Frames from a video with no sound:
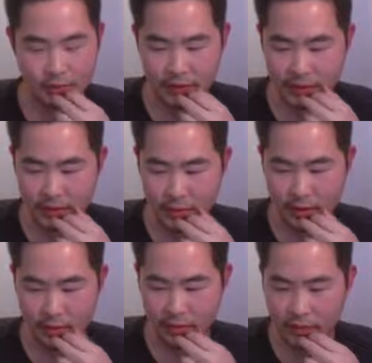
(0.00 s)
the
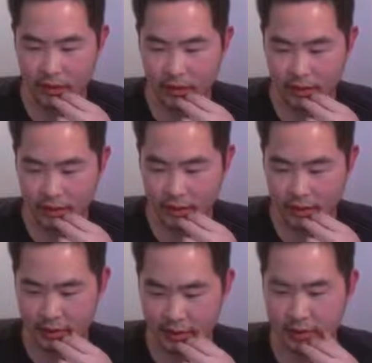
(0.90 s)
speed run,
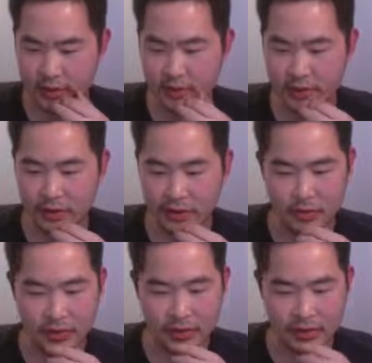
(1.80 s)
and
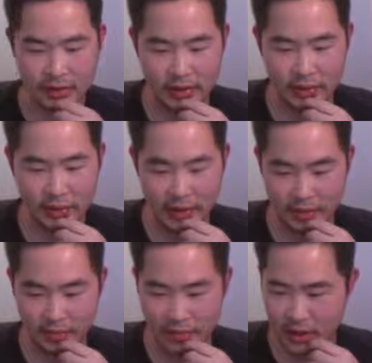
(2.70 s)
you'll see what
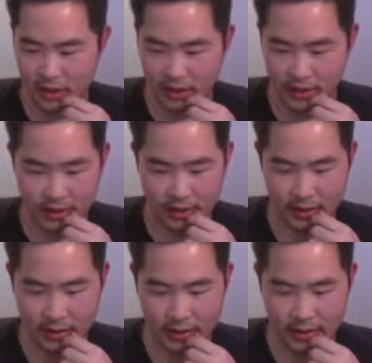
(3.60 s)
I mean.
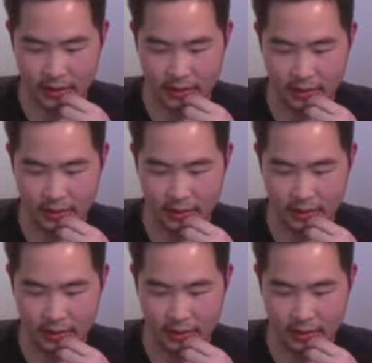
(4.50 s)
So